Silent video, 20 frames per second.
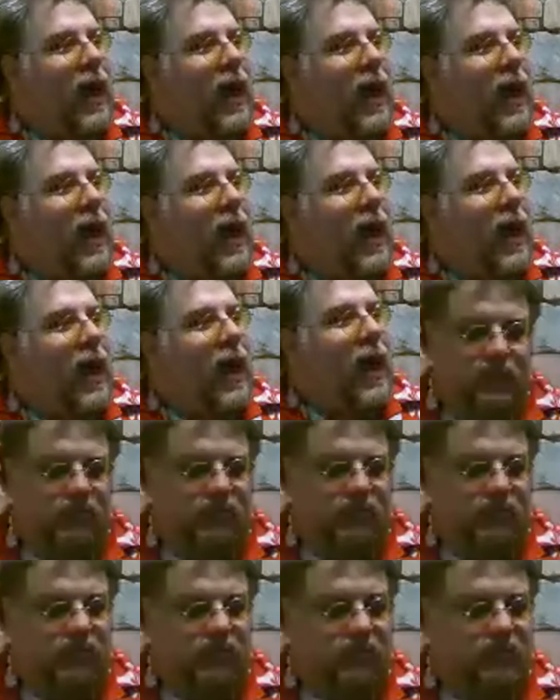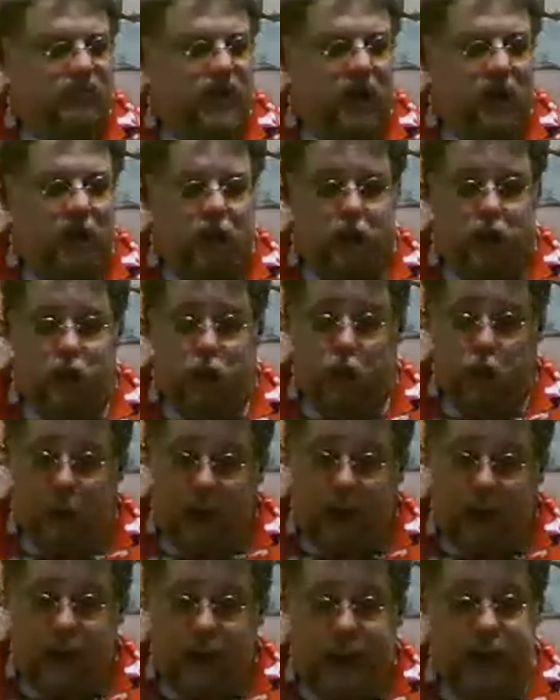That's their
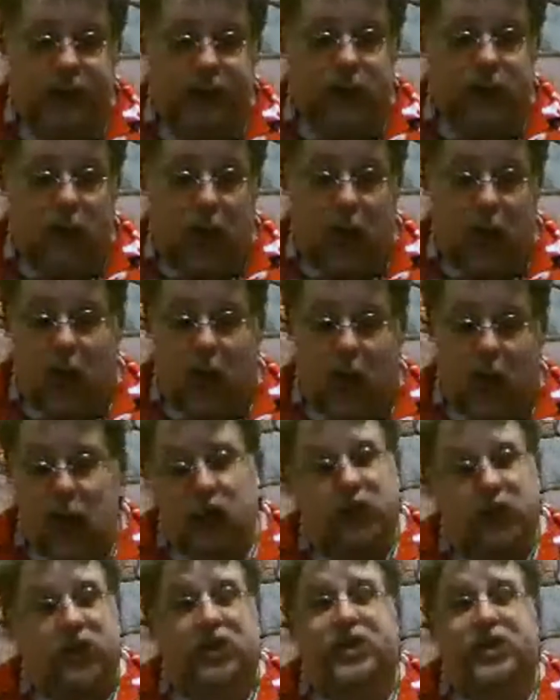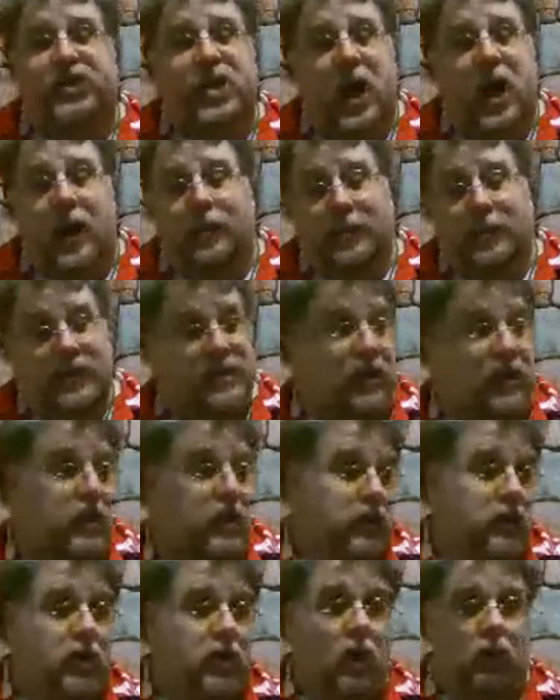choice. I'll just stop and
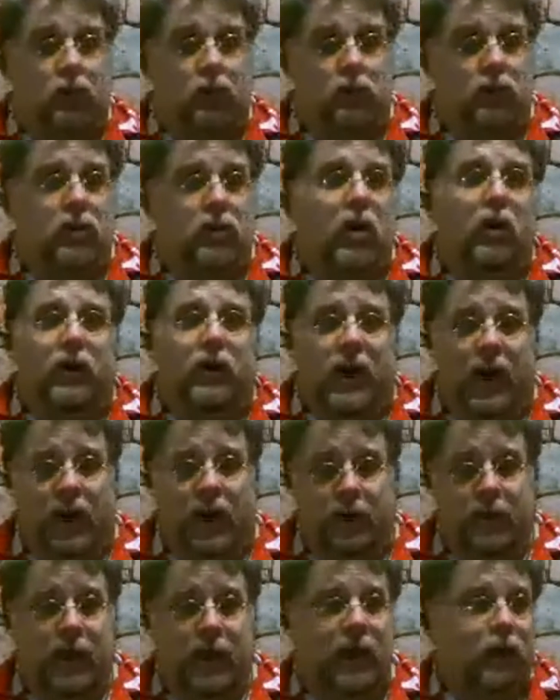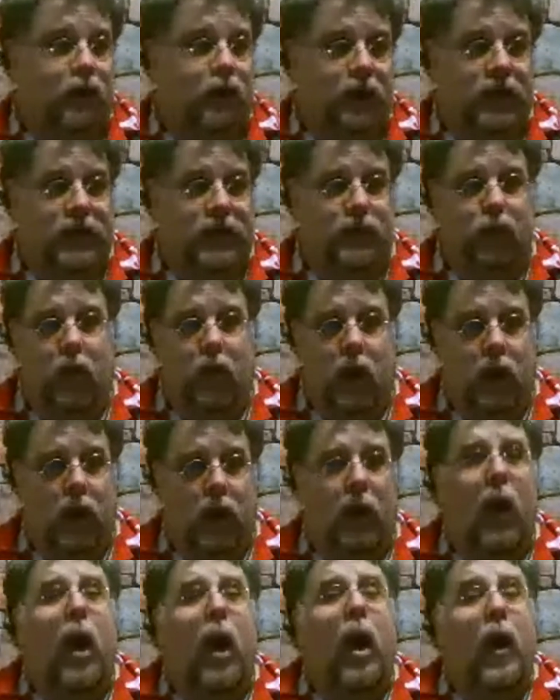say, go take a minute, drink some
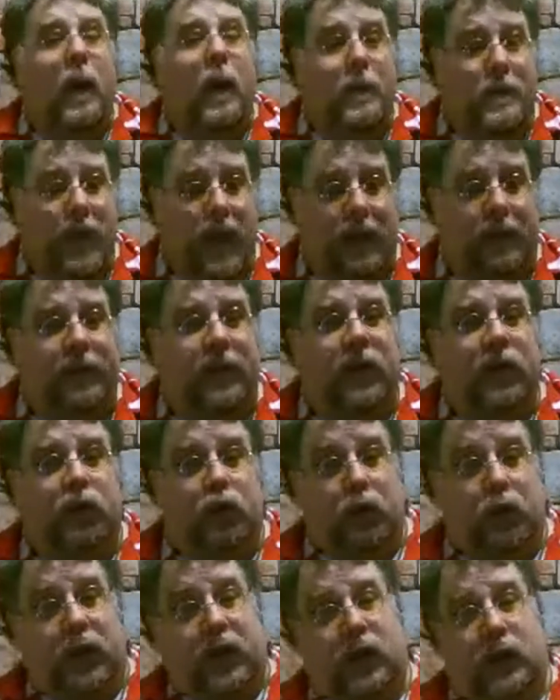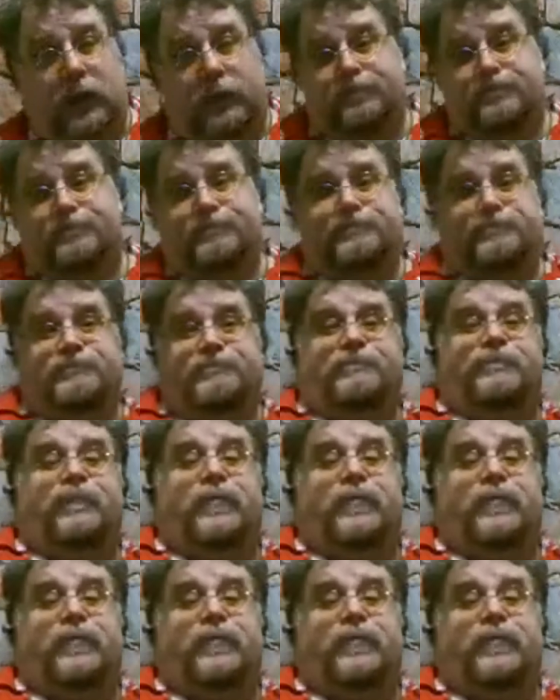water, maybe drill.